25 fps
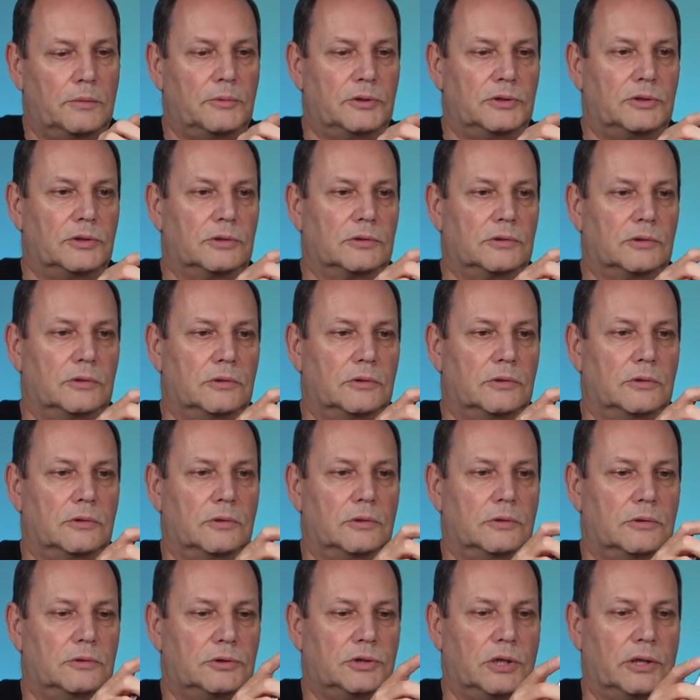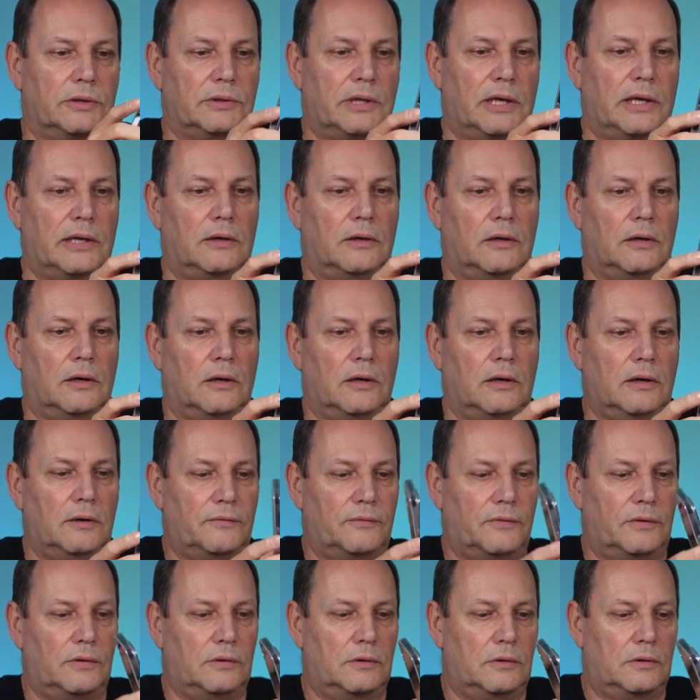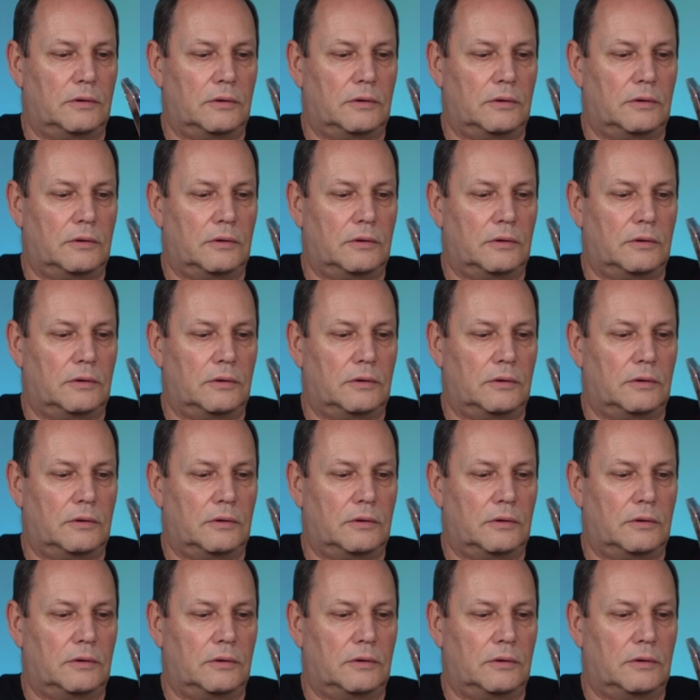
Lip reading: me just shut that off.